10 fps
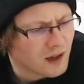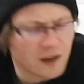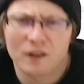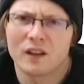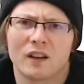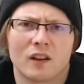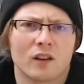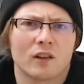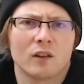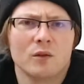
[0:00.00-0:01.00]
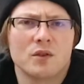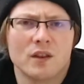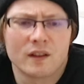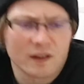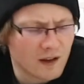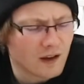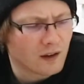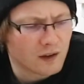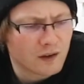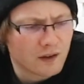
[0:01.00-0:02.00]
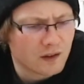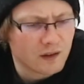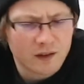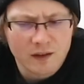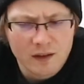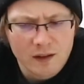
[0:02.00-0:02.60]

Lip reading: And I think in conclusion to that, I think